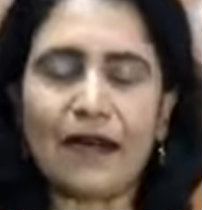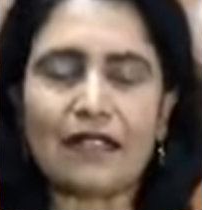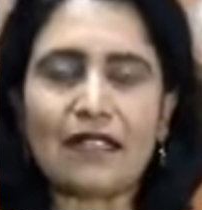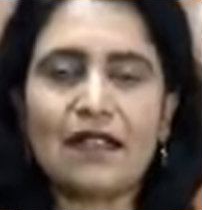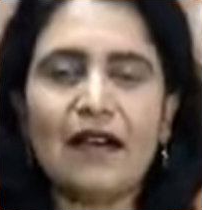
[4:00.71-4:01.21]

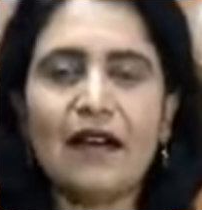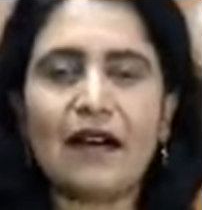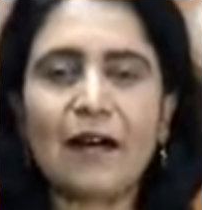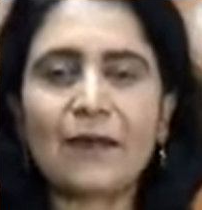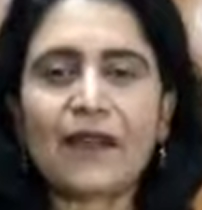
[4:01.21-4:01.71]
but
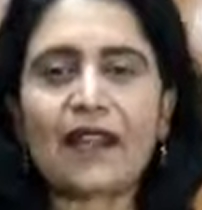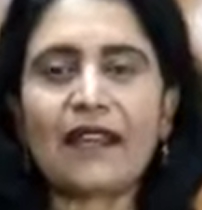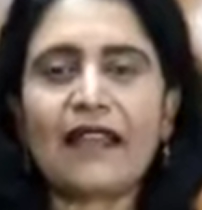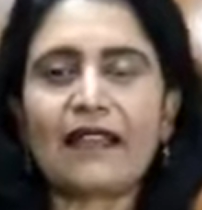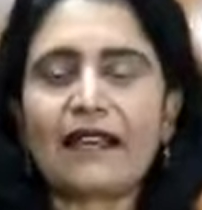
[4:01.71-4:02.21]
um,
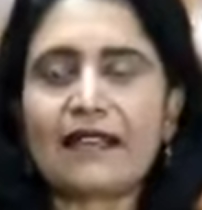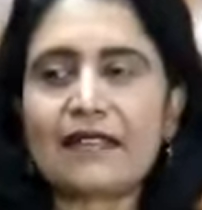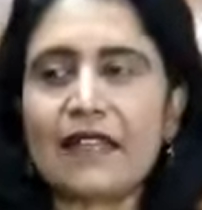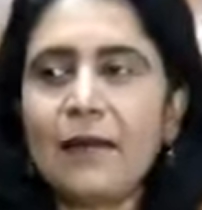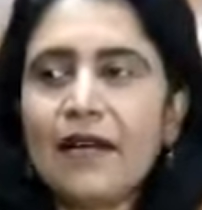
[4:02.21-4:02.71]
like a
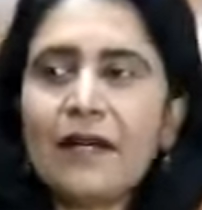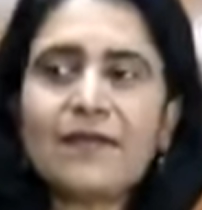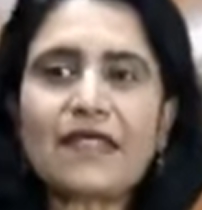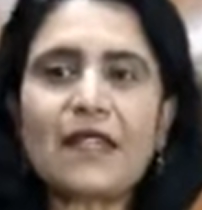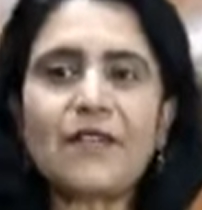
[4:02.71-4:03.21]

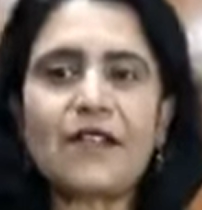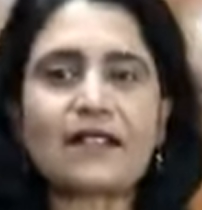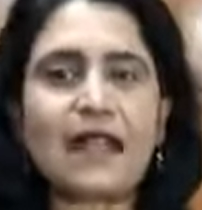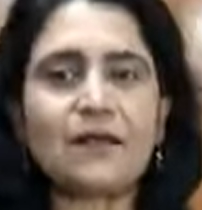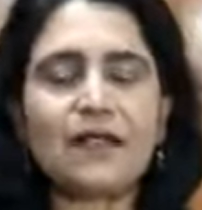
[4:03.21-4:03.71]
suburb. Say, for
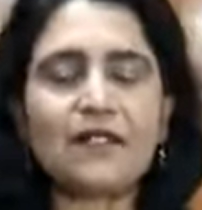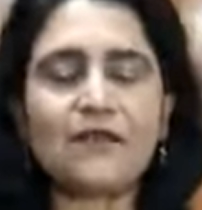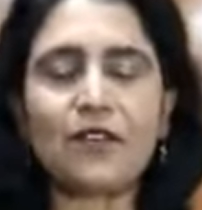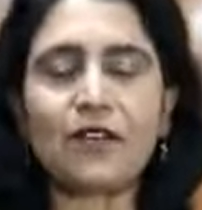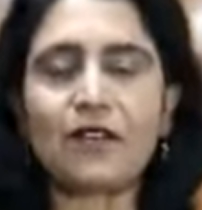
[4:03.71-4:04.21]
example,
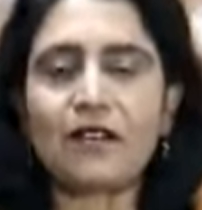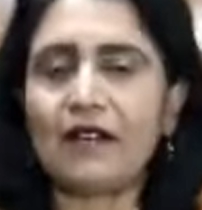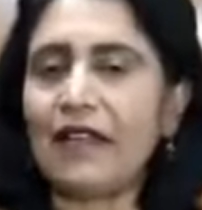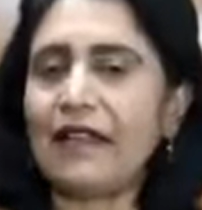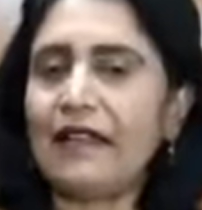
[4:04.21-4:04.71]
if
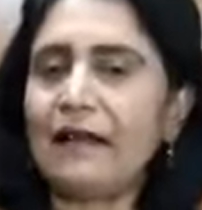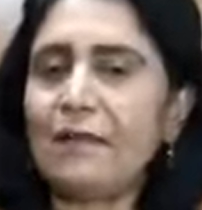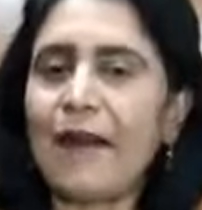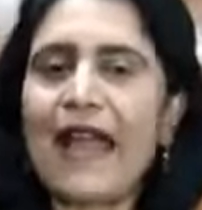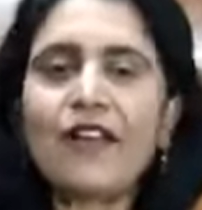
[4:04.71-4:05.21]
you're
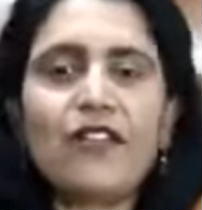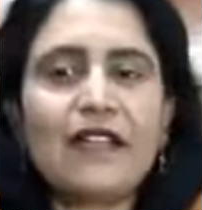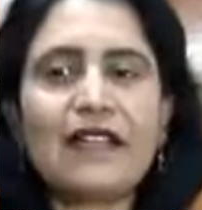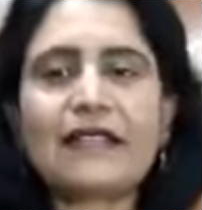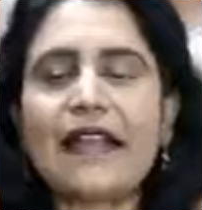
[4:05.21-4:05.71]
in
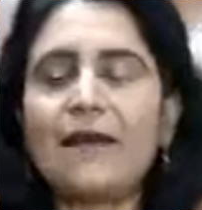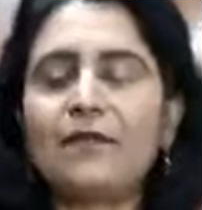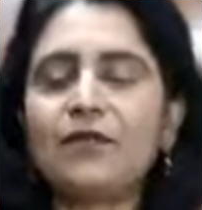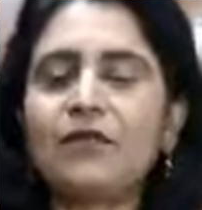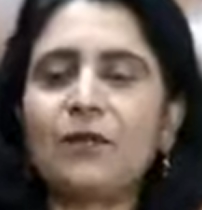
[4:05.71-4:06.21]
Bangalore, an
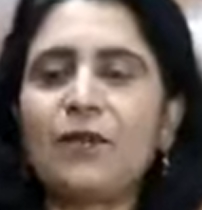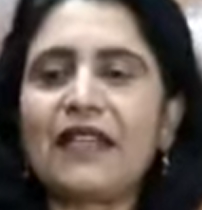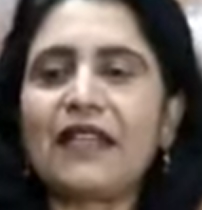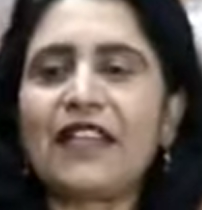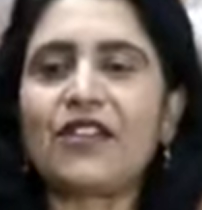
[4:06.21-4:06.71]
example would
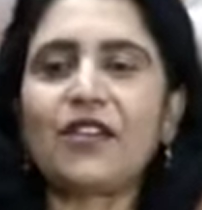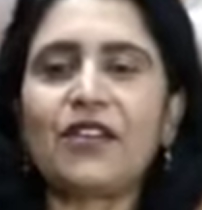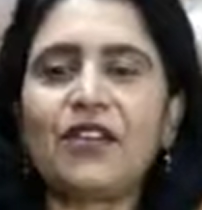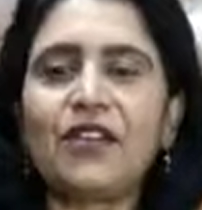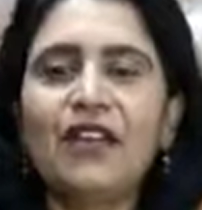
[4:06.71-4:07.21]
be like, you
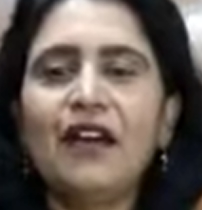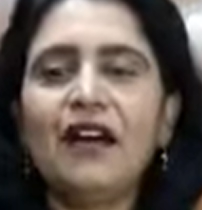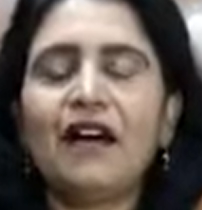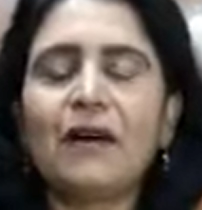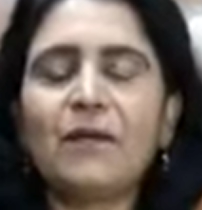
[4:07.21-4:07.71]
know,
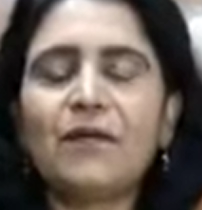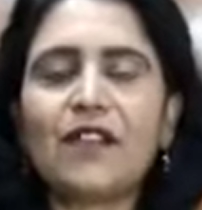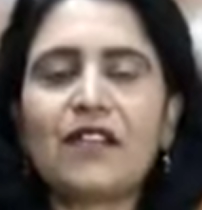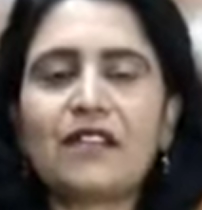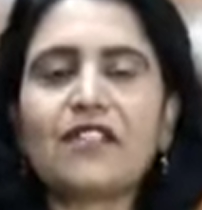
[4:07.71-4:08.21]

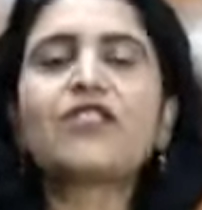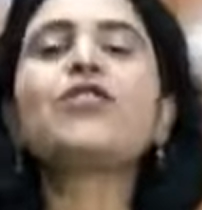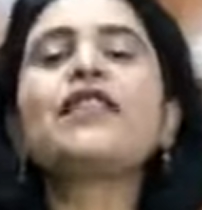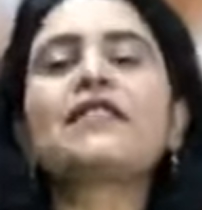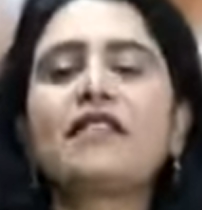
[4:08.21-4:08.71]
um, the
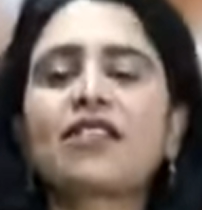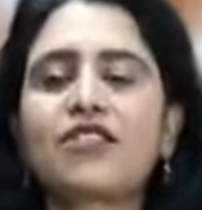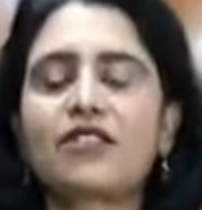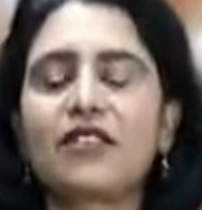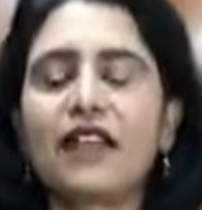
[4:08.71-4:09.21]

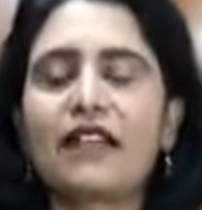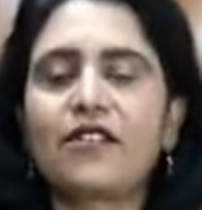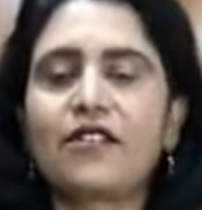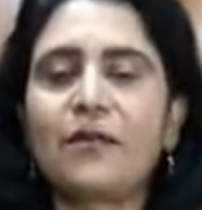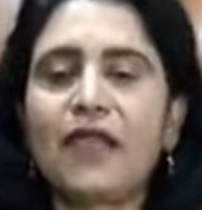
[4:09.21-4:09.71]
jurisdiction,
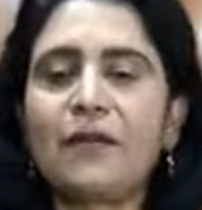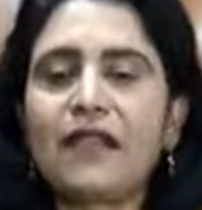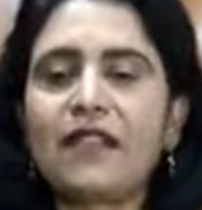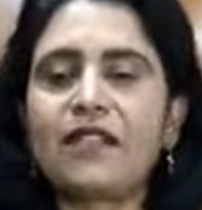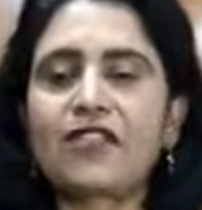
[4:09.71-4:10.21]
like, you know,
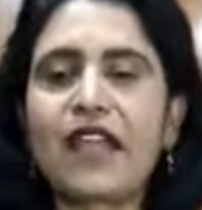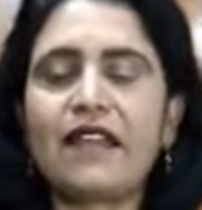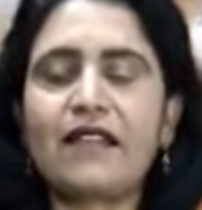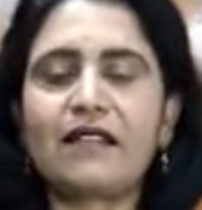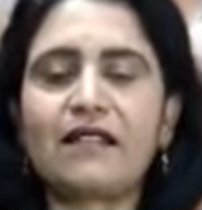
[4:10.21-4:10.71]
maybe
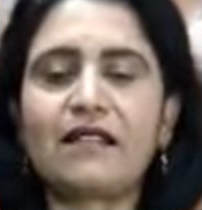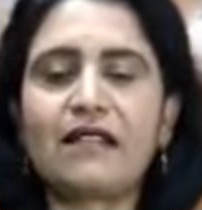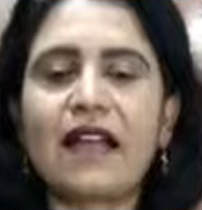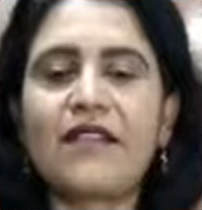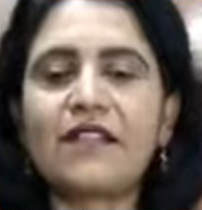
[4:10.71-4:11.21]

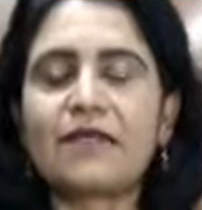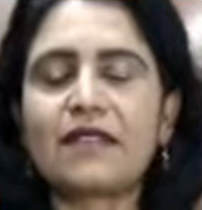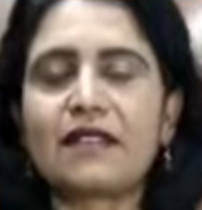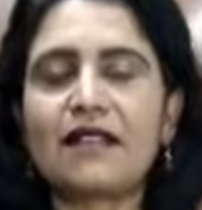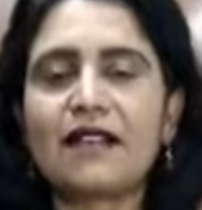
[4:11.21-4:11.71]
Jayanagar, Gandhi
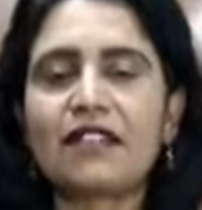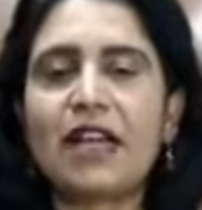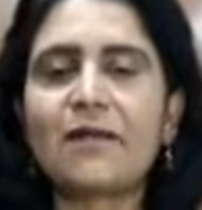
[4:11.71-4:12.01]
Bazaar,